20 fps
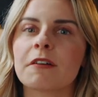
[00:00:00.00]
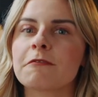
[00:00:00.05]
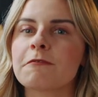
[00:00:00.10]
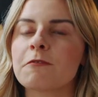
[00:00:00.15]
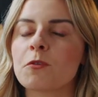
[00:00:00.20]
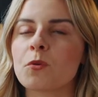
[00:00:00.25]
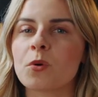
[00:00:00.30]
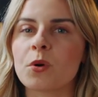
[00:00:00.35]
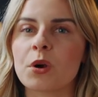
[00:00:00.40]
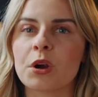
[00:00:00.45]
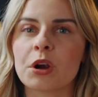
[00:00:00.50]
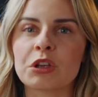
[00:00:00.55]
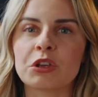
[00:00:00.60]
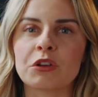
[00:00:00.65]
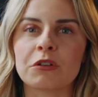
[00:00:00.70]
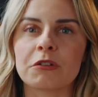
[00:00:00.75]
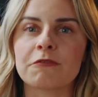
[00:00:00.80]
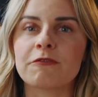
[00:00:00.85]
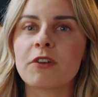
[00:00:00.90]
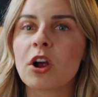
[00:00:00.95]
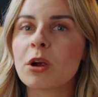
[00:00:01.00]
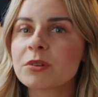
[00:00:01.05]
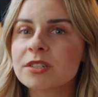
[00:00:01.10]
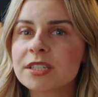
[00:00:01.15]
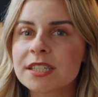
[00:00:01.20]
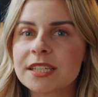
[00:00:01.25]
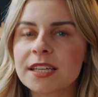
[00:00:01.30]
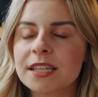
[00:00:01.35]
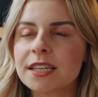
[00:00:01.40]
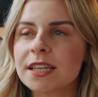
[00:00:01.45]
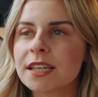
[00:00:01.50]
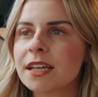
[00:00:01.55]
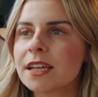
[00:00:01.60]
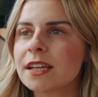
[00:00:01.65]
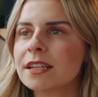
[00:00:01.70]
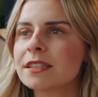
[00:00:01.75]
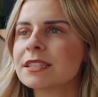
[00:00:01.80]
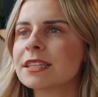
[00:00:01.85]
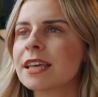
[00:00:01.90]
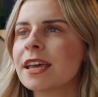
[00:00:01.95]
for your pharmacy
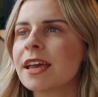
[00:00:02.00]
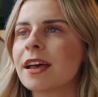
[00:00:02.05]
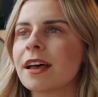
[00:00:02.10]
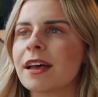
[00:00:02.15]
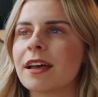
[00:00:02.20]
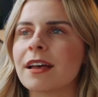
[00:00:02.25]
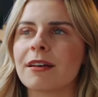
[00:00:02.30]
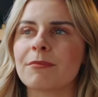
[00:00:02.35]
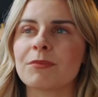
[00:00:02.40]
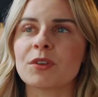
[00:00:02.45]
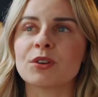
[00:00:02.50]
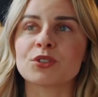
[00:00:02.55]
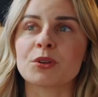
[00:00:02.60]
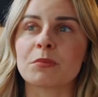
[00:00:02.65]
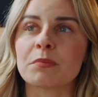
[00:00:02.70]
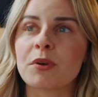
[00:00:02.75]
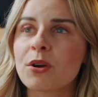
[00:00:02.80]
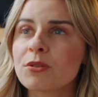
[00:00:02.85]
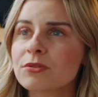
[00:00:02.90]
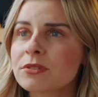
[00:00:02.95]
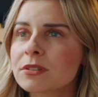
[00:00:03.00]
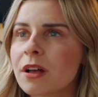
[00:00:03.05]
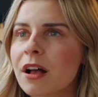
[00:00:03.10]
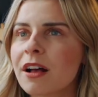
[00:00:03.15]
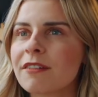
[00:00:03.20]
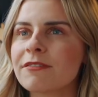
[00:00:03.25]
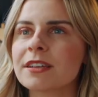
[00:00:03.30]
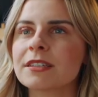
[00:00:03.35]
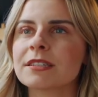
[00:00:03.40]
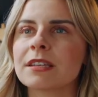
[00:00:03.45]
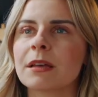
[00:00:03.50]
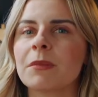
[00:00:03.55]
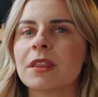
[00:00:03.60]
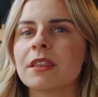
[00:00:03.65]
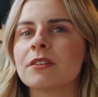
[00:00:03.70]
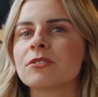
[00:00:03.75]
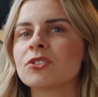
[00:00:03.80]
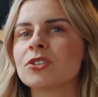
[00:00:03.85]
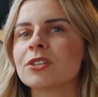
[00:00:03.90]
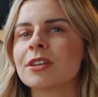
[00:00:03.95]
needs. There's a post office. I
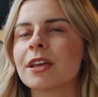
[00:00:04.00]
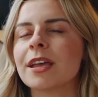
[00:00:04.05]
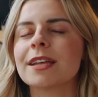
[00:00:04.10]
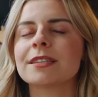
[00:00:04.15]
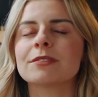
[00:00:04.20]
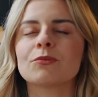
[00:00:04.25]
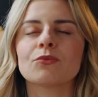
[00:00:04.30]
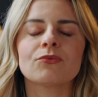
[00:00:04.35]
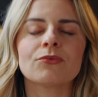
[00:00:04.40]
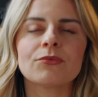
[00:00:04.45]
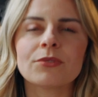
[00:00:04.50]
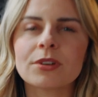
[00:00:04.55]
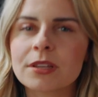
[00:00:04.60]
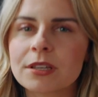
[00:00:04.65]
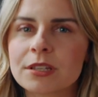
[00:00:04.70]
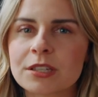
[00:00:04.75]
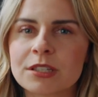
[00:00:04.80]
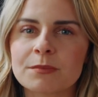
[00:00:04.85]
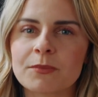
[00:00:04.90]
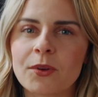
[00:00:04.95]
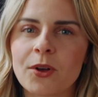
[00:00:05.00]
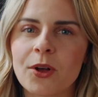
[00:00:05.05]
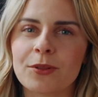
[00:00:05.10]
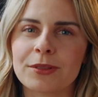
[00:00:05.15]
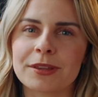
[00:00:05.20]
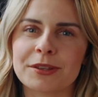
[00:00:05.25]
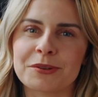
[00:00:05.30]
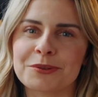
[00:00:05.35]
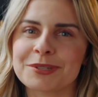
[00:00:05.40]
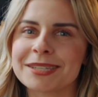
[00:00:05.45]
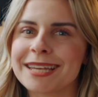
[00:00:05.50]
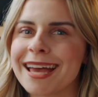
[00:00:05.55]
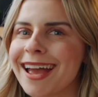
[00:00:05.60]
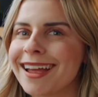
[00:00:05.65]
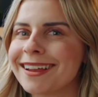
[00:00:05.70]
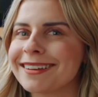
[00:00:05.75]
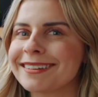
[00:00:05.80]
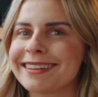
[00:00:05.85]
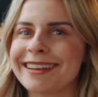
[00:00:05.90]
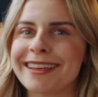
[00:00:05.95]
mean, it's a really small, little,
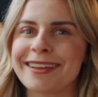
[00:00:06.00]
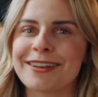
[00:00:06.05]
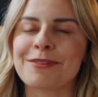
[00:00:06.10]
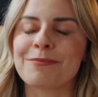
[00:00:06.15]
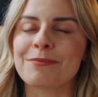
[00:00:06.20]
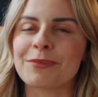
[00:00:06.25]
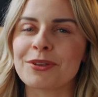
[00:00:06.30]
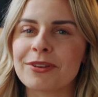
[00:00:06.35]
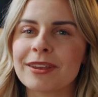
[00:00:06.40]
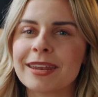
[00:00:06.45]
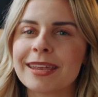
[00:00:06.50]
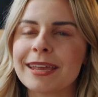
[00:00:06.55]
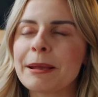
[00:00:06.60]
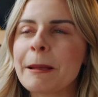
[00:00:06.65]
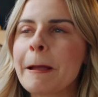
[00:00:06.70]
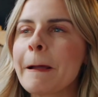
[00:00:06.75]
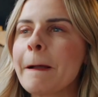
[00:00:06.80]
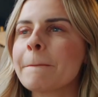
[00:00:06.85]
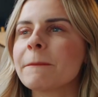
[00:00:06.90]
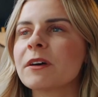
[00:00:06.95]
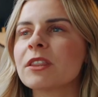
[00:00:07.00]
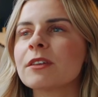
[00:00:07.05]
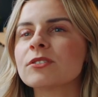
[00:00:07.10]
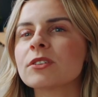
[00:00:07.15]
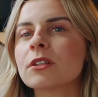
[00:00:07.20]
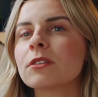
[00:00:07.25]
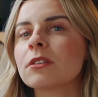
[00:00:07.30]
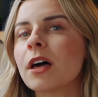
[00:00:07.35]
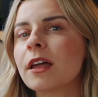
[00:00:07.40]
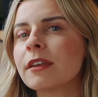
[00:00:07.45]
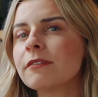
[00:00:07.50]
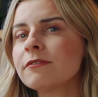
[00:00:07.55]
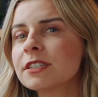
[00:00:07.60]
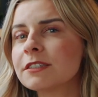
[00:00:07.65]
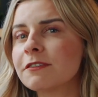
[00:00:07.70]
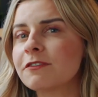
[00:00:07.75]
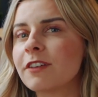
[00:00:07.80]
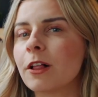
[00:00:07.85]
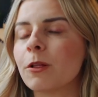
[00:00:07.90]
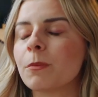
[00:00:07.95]
tight-knit community, but there's a lot of
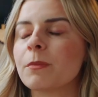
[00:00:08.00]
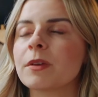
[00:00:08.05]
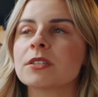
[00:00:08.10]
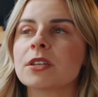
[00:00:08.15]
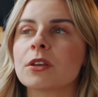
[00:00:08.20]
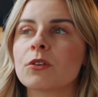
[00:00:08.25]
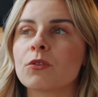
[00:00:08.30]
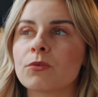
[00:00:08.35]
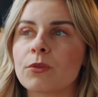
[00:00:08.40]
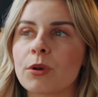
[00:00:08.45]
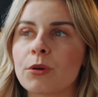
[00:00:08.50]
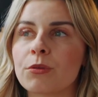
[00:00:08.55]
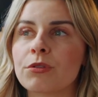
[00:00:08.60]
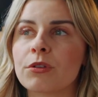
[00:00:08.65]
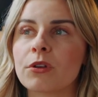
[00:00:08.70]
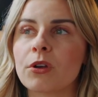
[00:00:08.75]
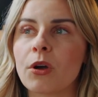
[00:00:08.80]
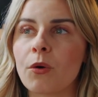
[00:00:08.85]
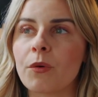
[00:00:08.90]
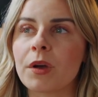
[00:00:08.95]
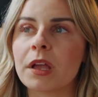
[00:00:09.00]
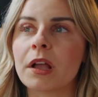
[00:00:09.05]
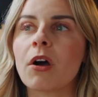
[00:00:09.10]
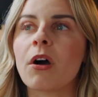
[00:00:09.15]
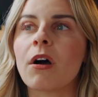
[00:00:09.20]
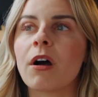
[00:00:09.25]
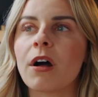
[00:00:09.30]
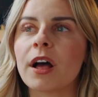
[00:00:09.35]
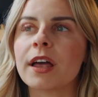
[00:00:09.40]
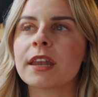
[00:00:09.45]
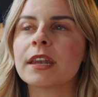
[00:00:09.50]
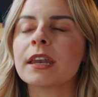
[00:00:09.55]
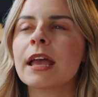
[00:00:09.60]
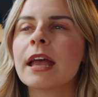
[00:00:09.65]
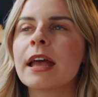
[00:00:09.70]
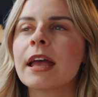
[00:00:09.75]
development and growth going on